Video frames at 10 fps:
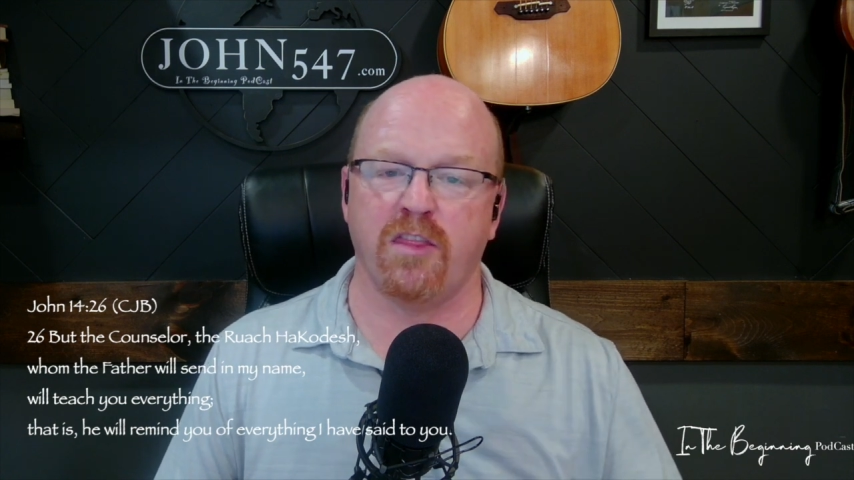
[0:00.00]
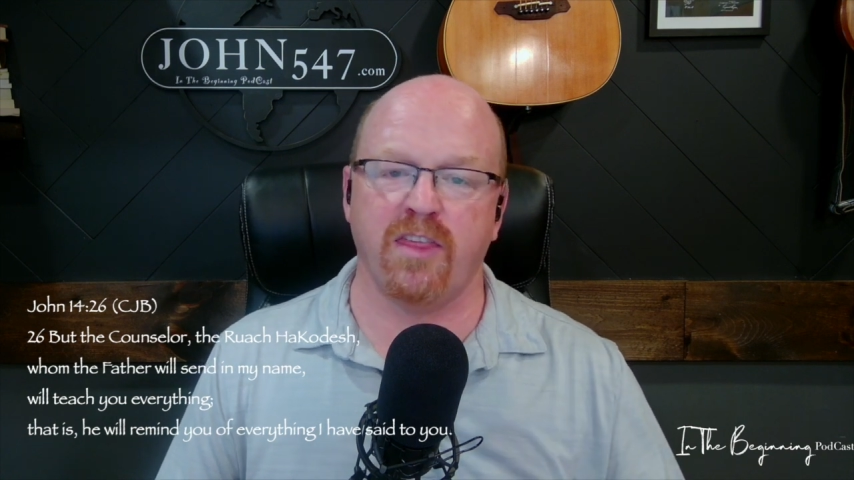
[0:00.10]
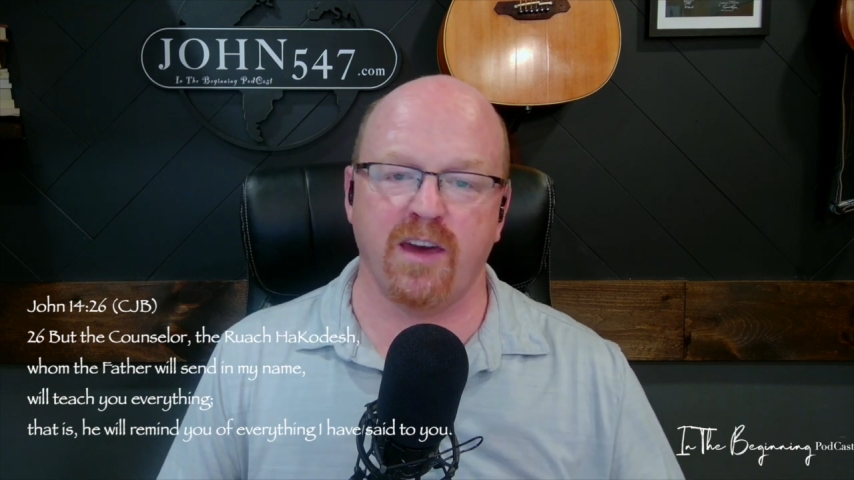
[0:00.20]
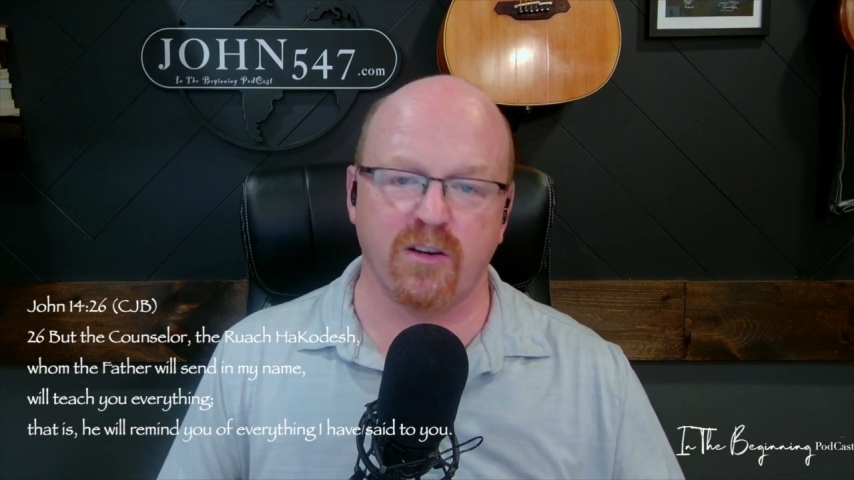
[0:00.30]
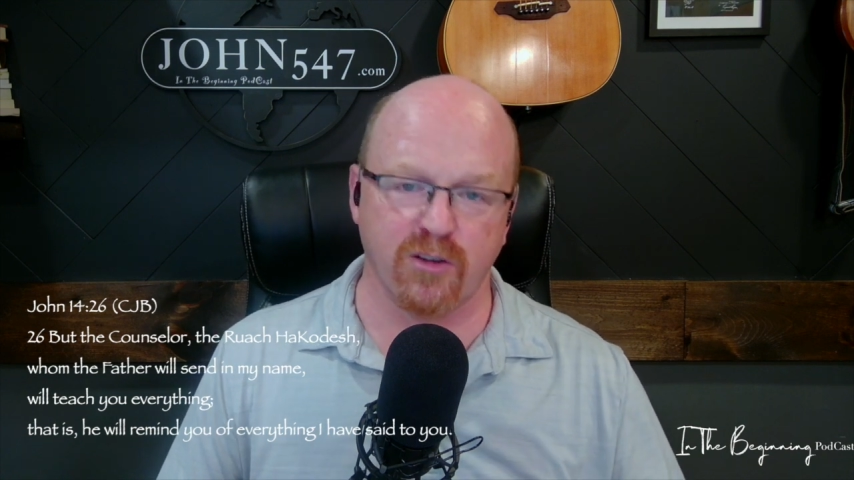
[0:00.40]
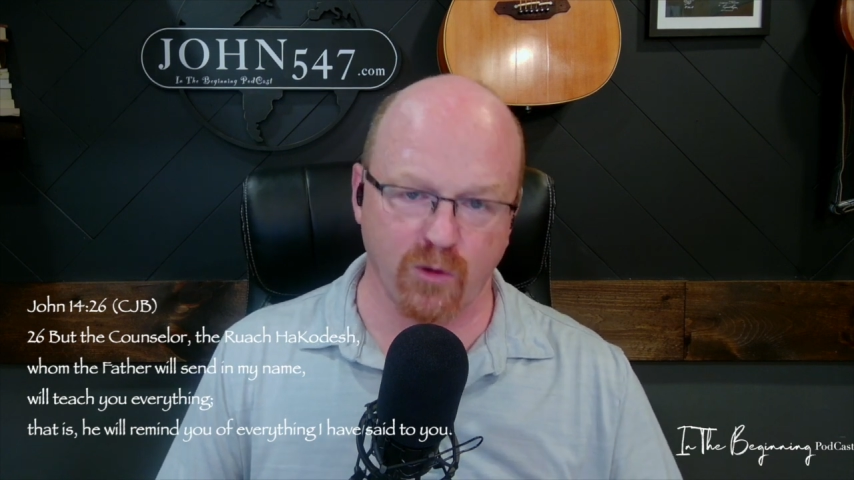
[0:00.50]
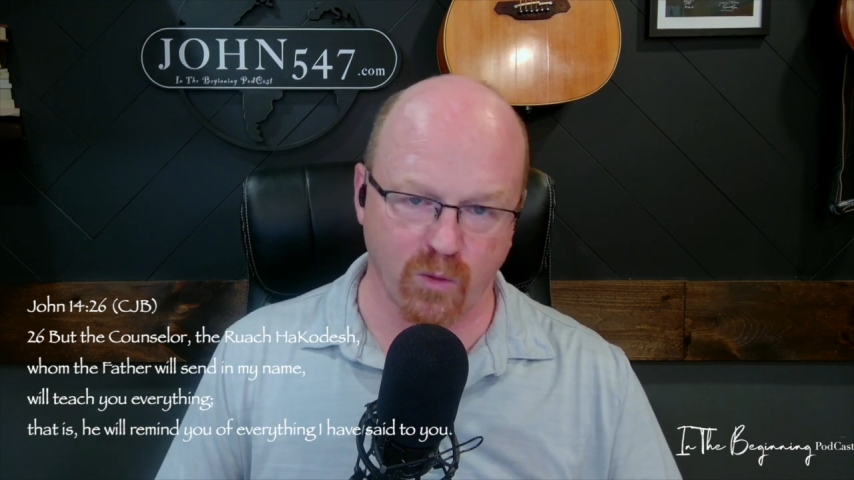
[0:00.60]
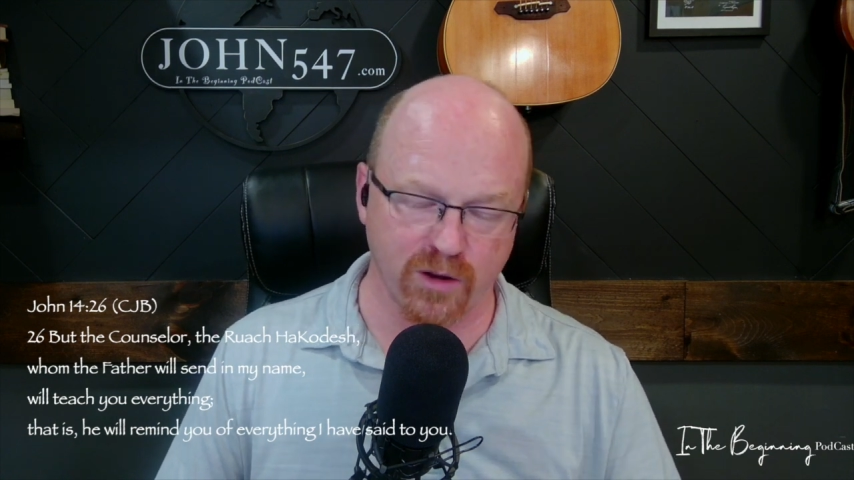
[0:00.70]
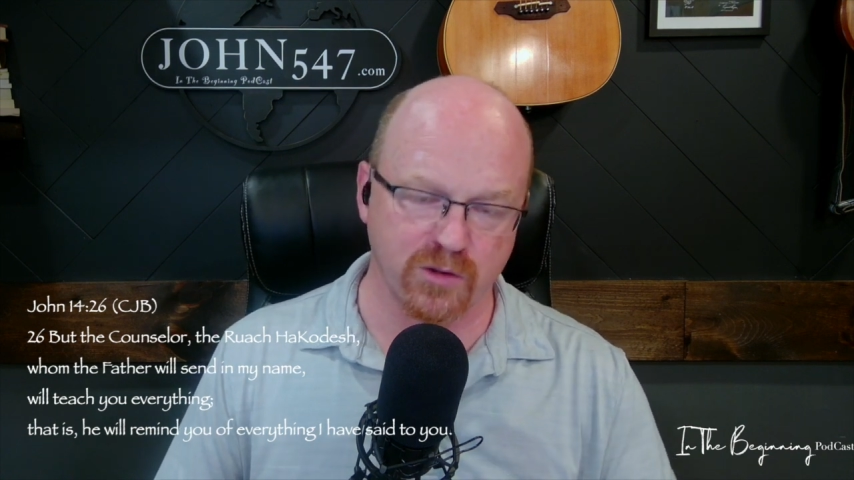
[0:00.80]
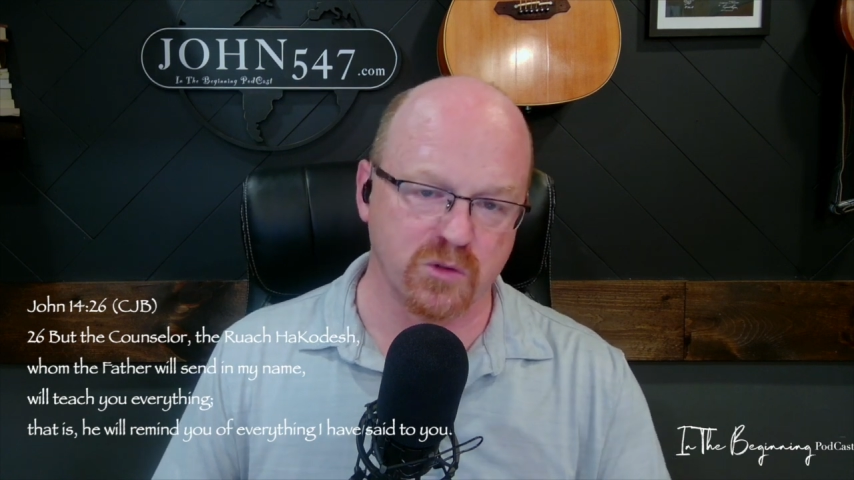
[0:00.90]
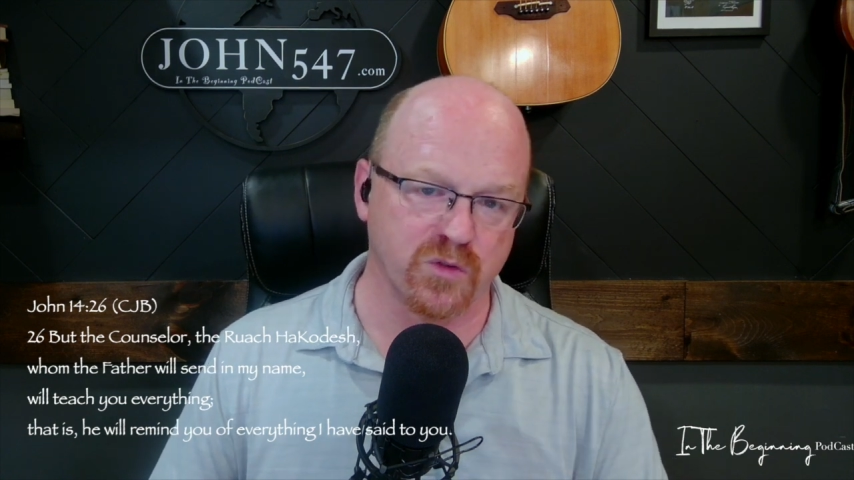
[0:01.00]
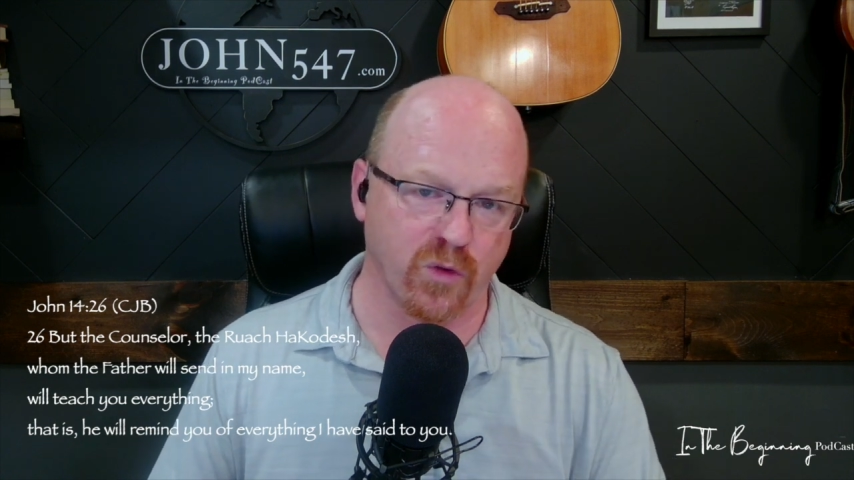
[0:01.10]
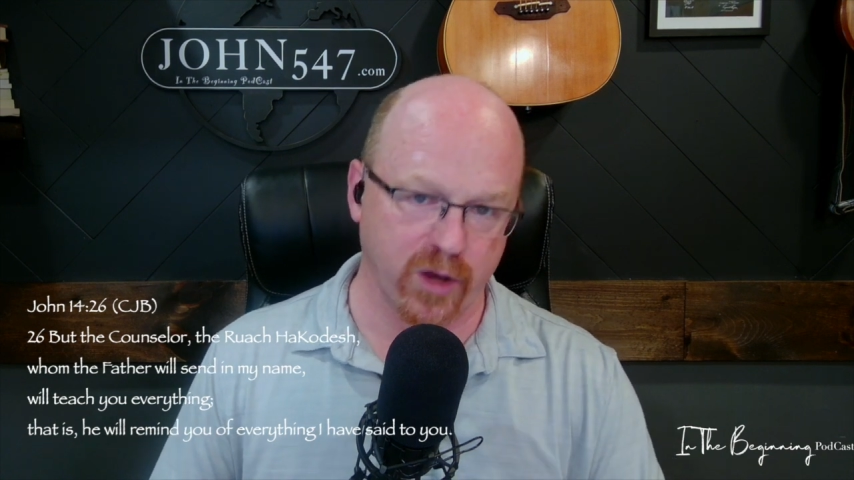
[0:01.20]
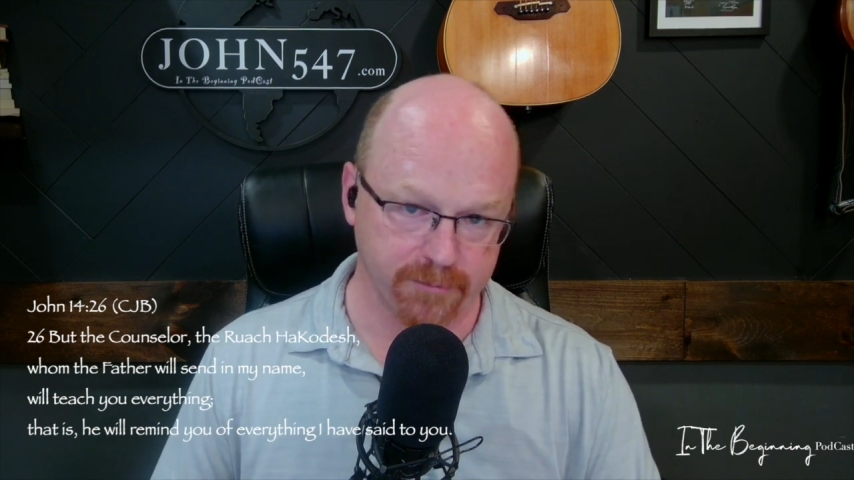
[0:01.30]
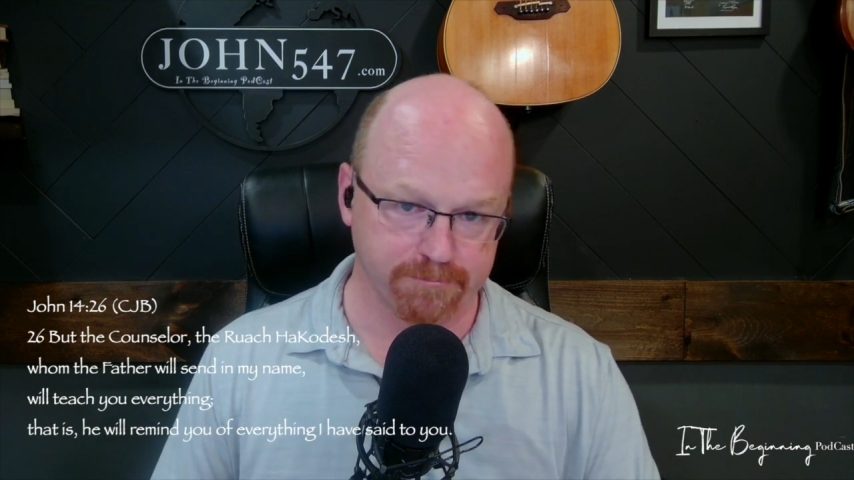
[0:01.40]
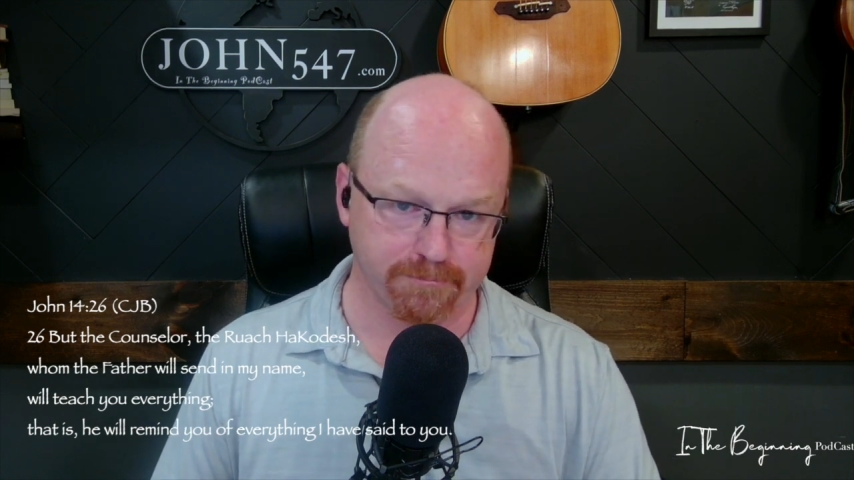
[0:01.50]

They're the one who's free.